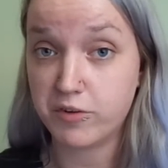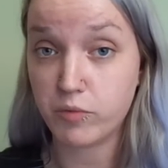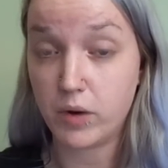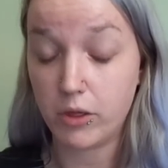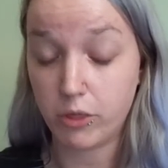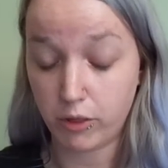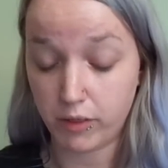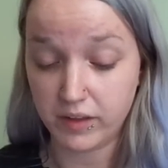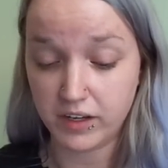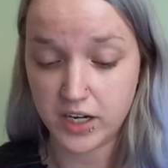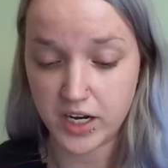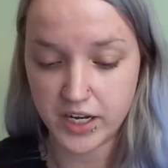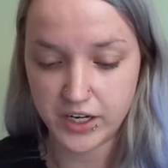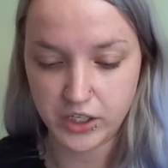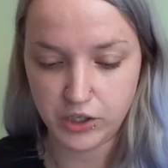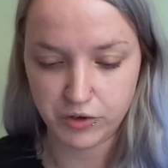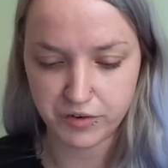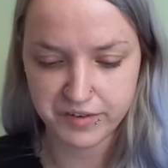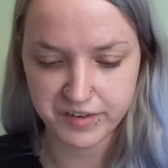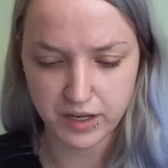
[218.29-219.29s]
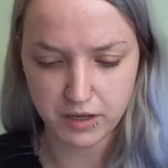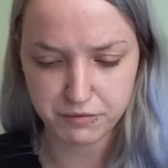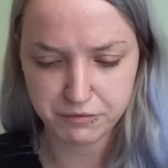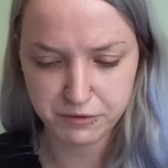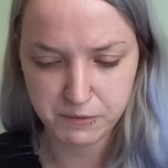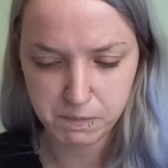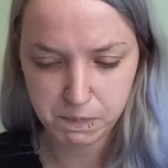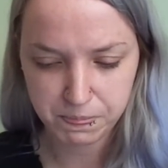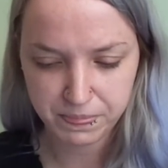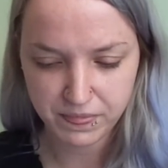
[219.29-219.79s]
rather than cutting yourself.
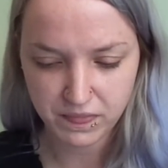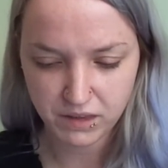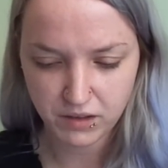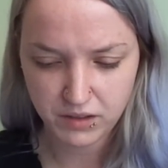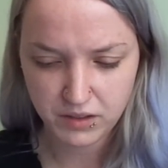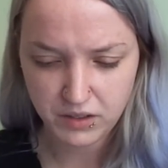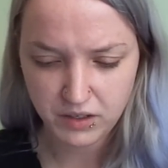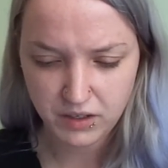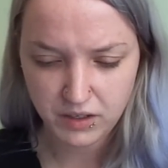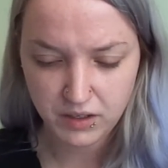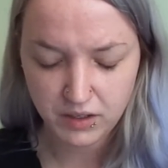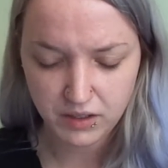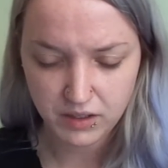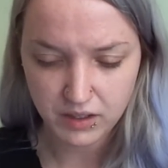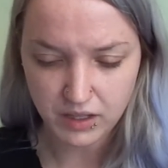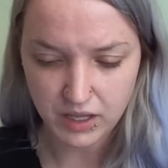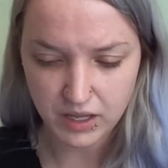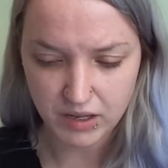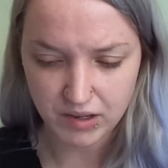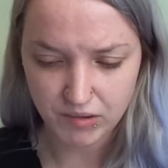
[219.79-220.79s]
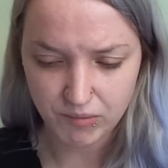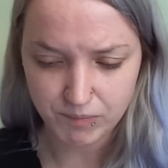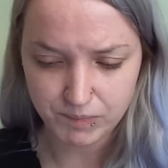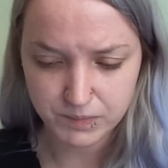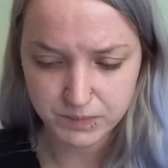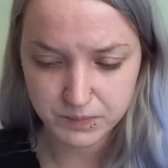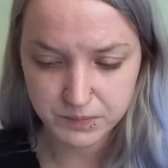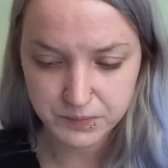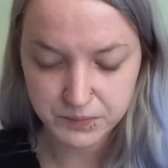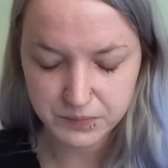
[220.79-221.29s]

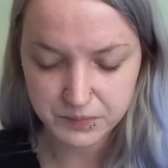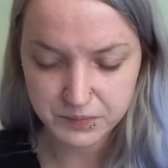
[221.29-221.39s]
And